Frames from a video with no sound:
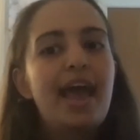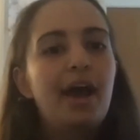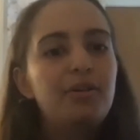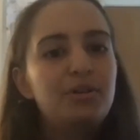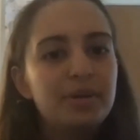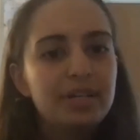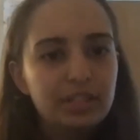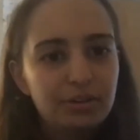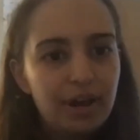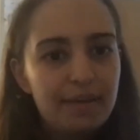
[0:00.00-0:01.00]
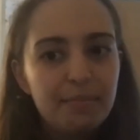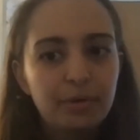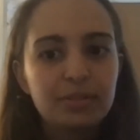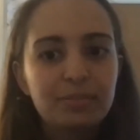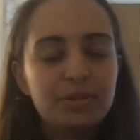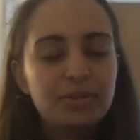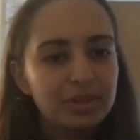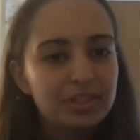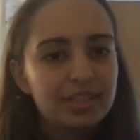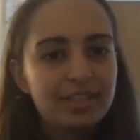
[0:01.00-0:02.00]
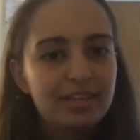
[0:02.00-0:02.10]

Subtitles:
how you integrate multiple sources